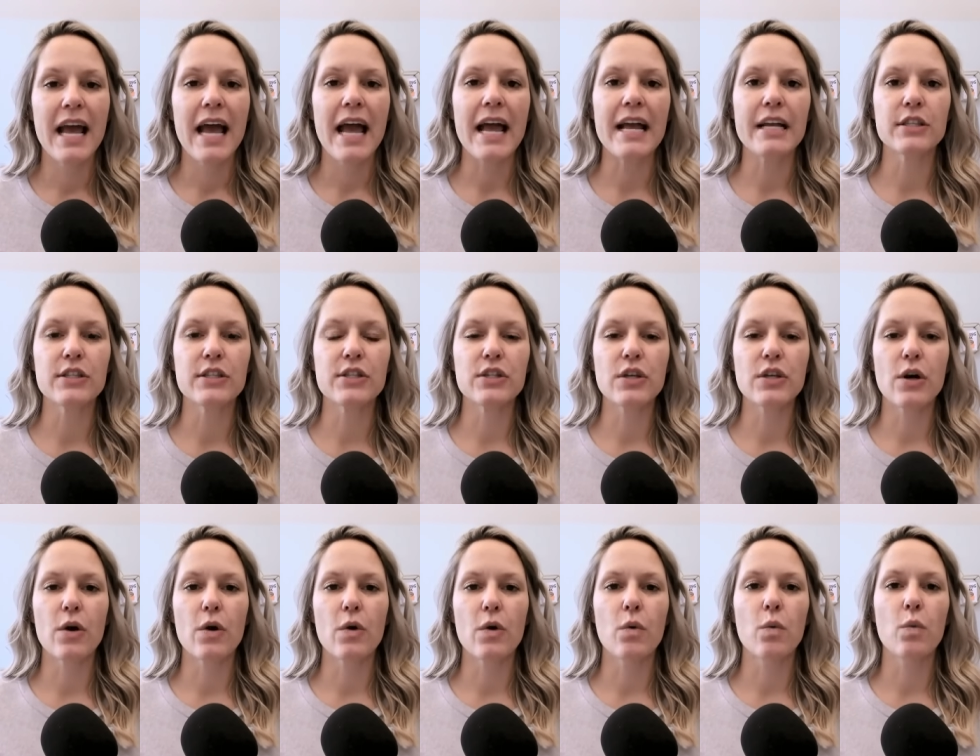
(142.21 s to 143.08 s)
And
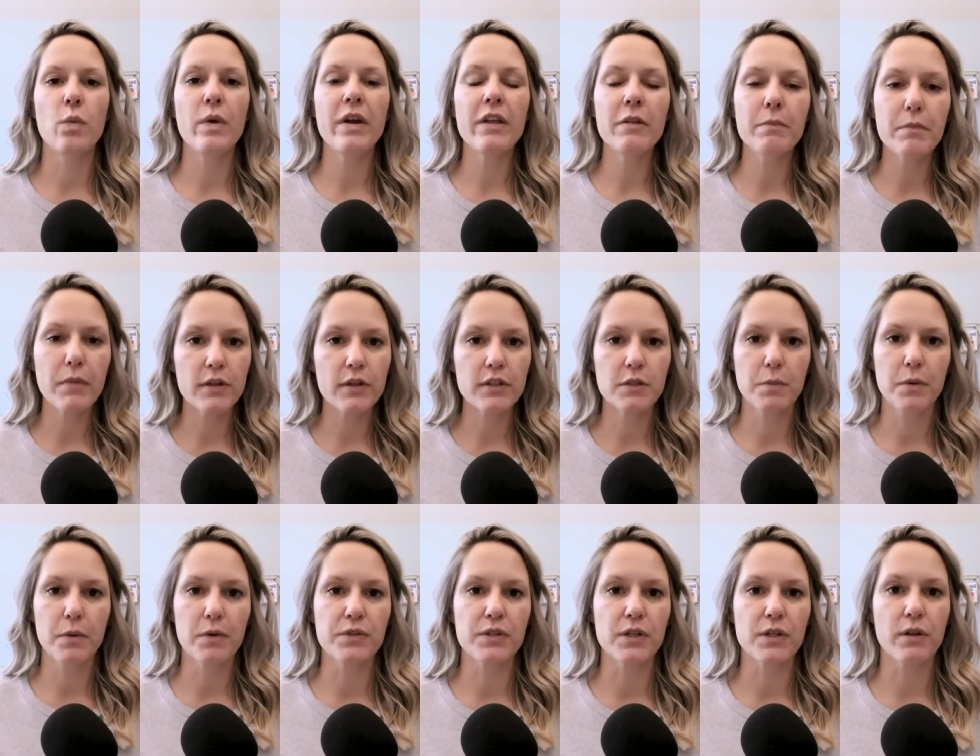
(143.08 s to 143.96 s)
so with
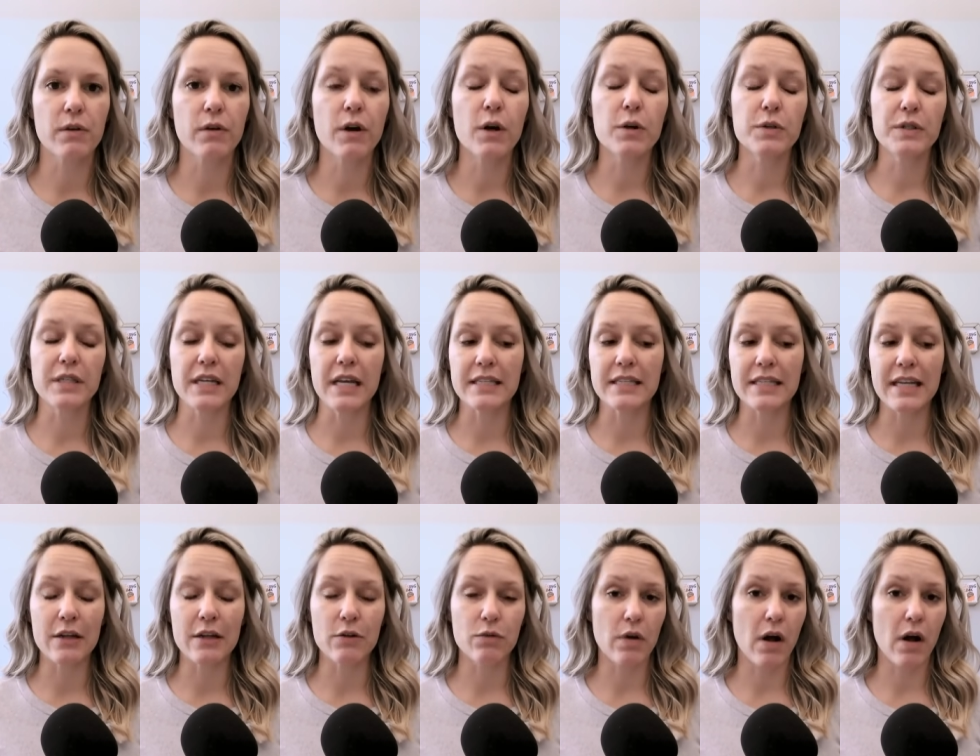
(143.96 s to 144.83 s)
multiple sclerosis,
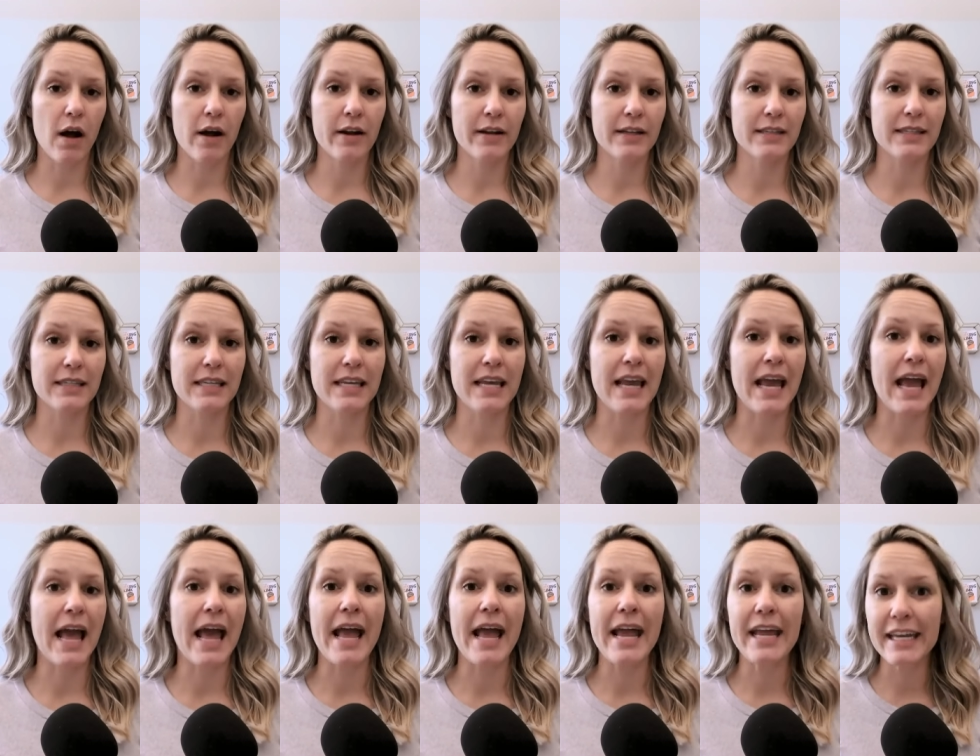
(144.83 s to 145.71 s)
and honestly
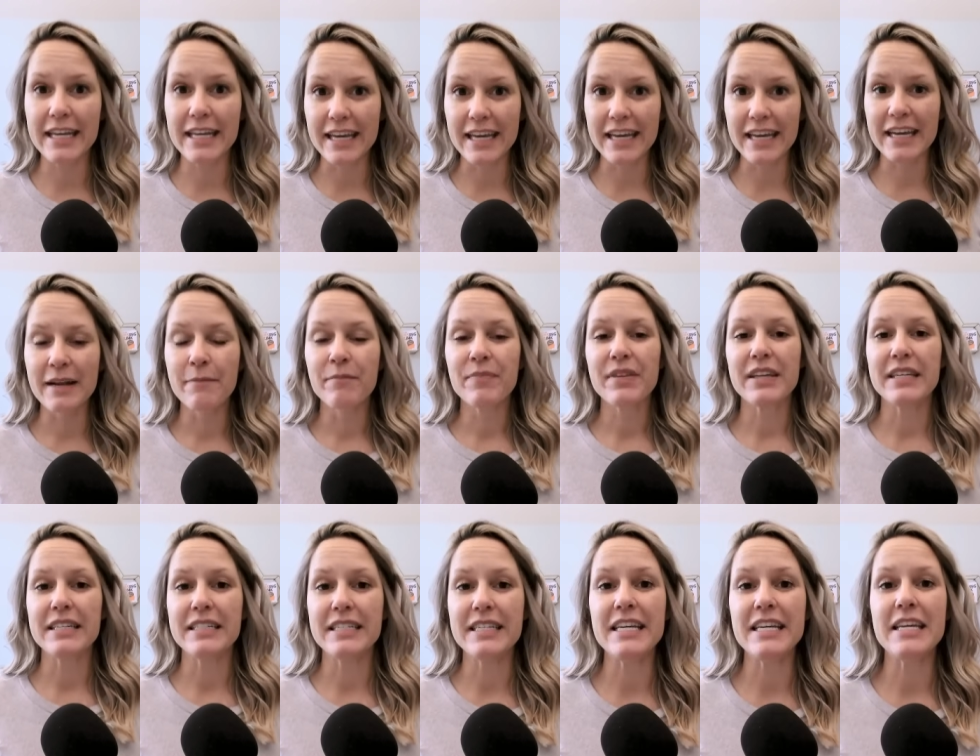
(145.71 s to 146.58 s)
any
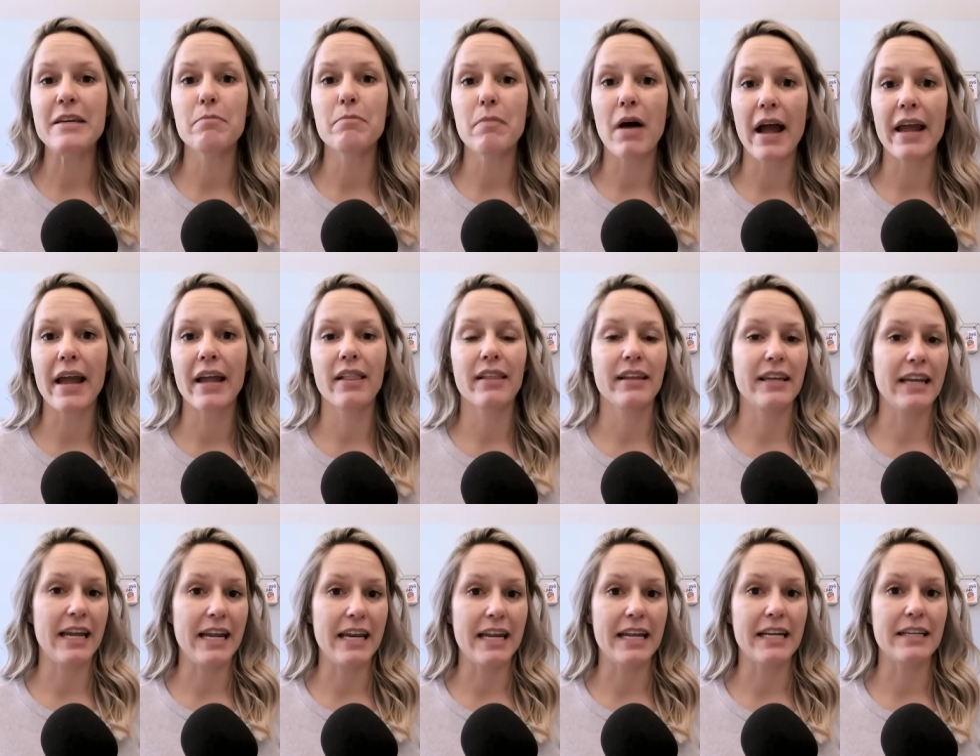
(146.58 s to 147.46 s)

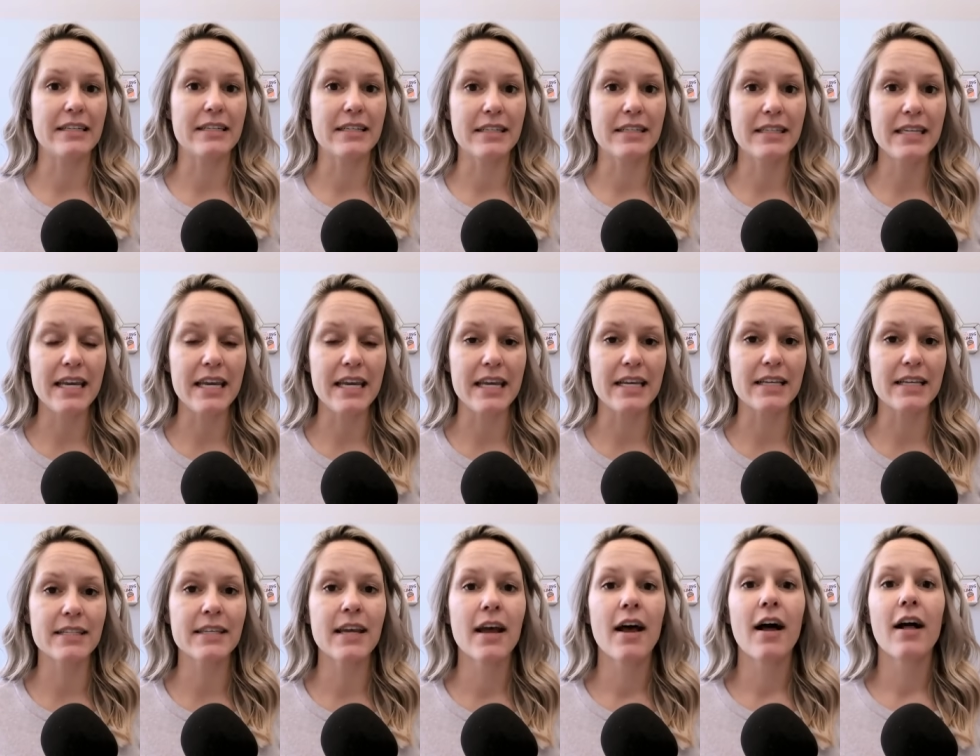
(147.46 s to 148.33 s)
demyelinating
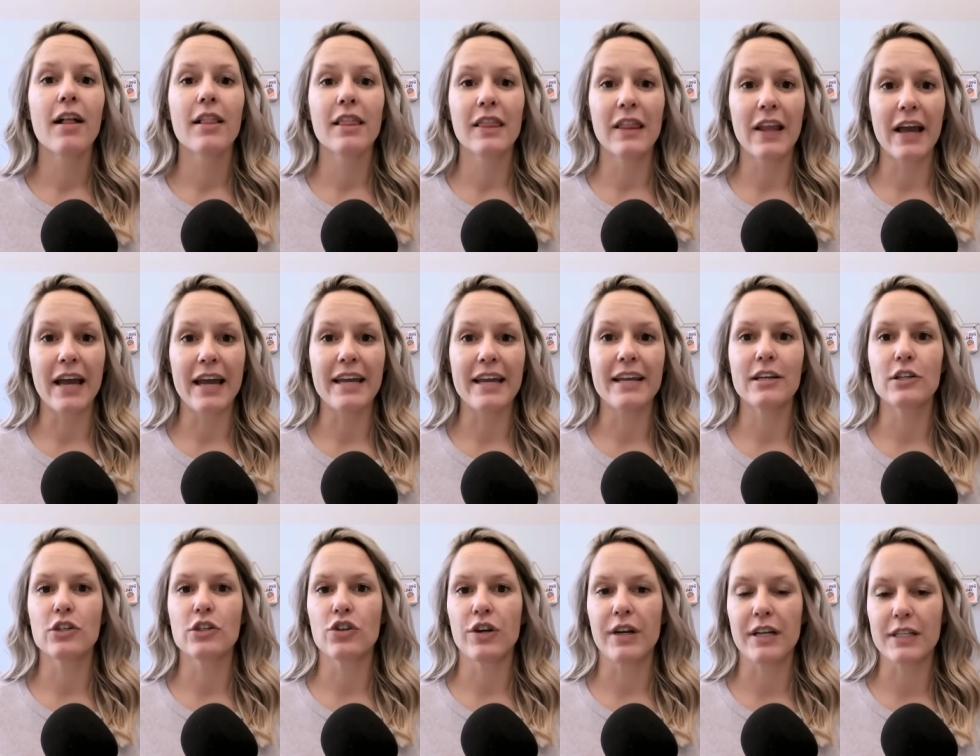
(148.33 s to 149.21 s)
disease like
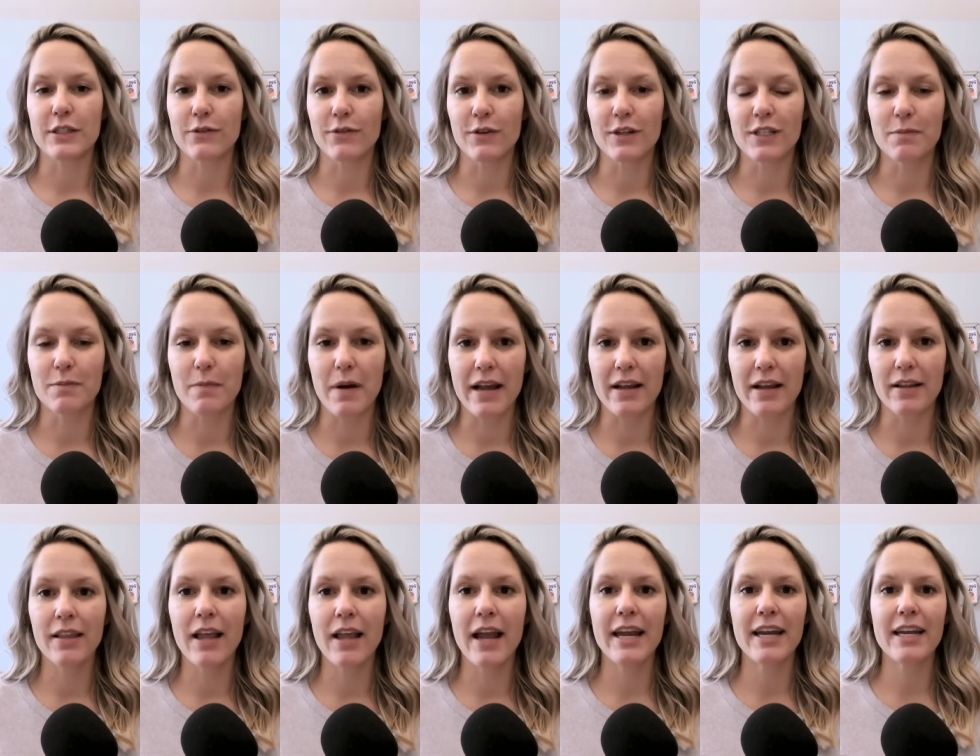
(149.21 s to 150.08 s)
transverse
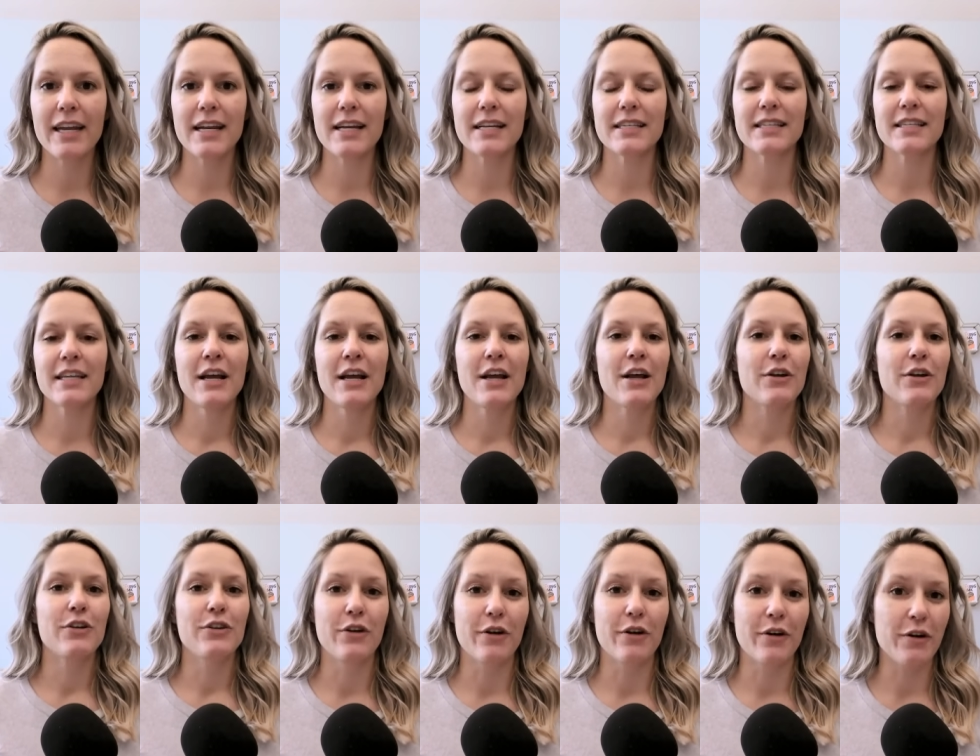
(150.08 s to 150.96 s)
myelitis,
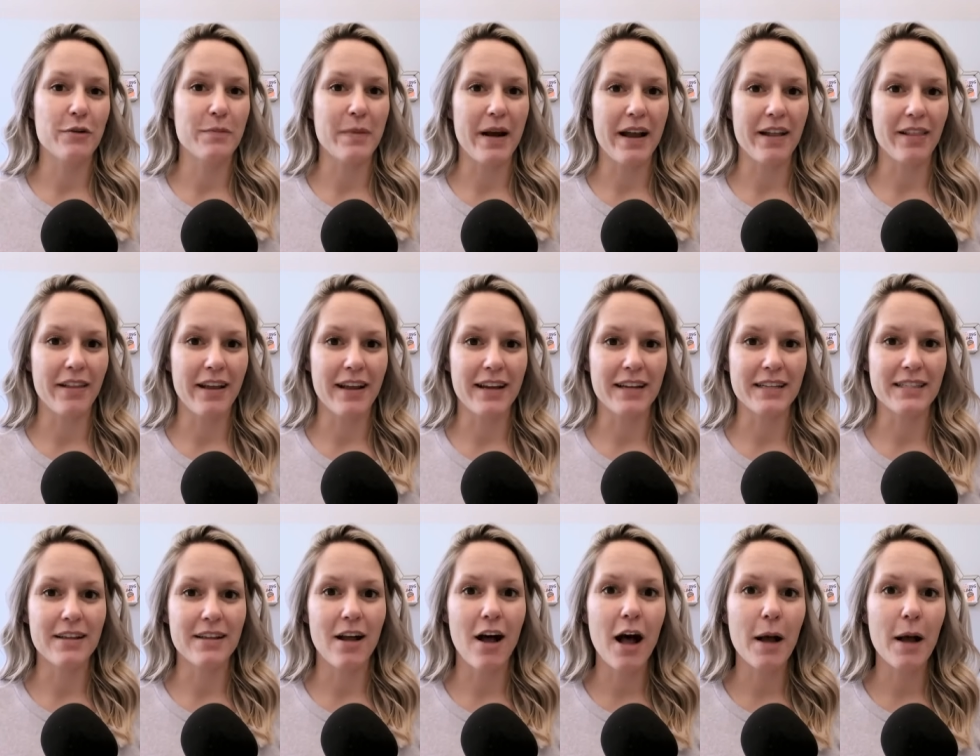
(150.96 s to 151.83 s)

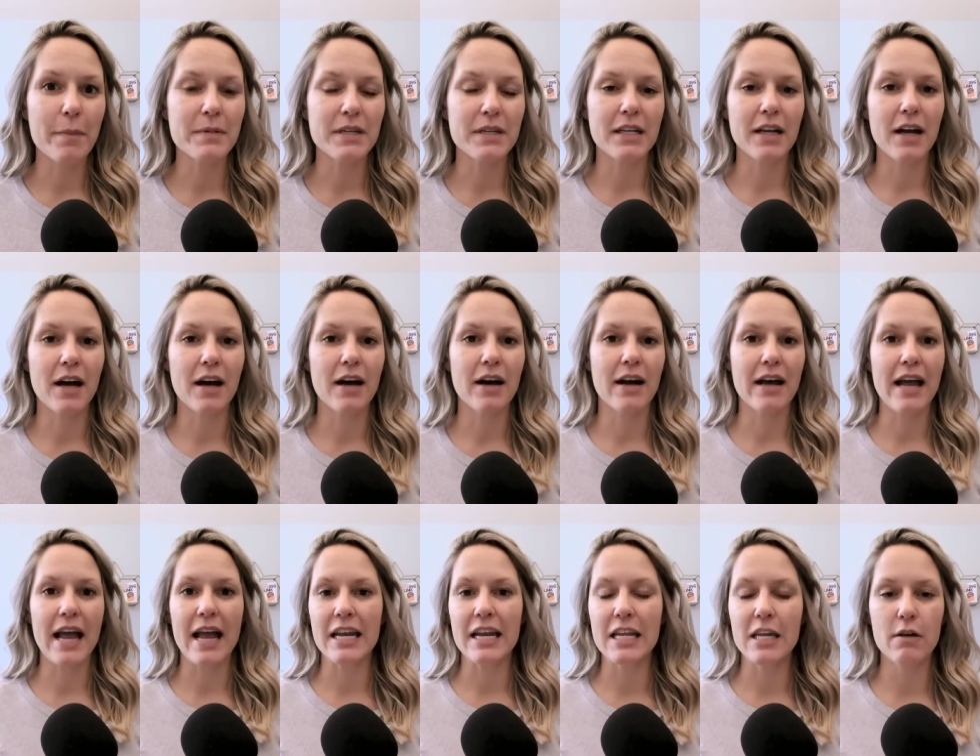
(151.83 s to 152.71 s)
neuromyelitis optica,
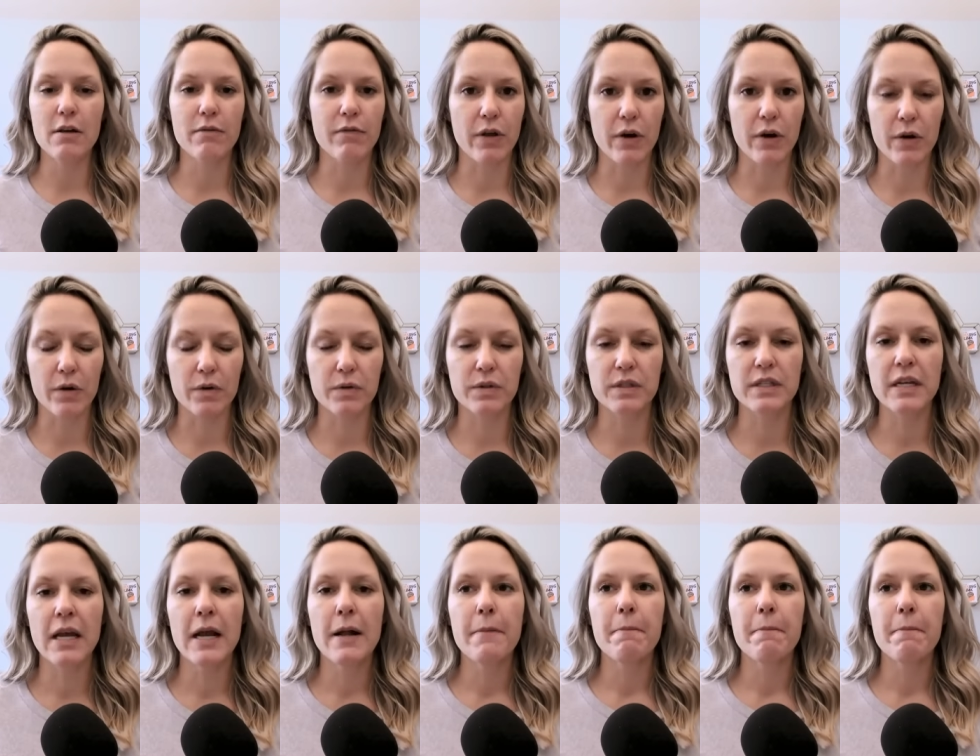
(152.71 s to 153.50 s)
any of those,